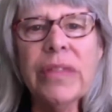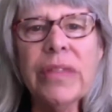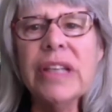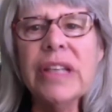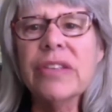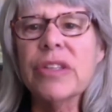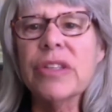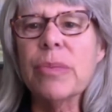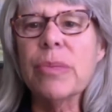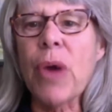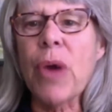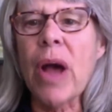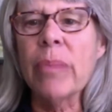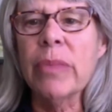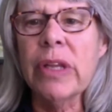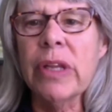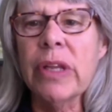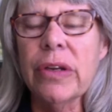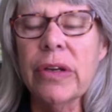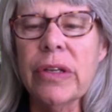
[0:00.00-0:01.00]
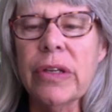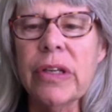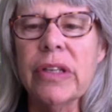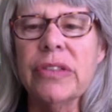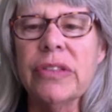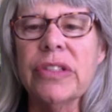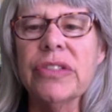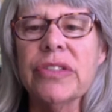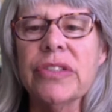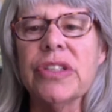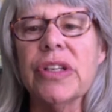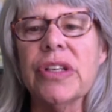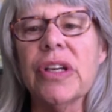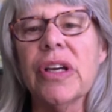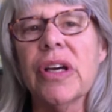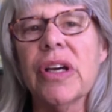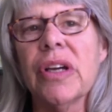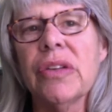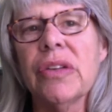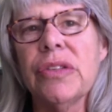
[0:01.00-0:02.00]
is the problem there? Do
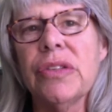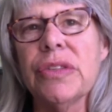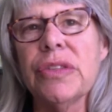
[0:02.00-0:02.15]
you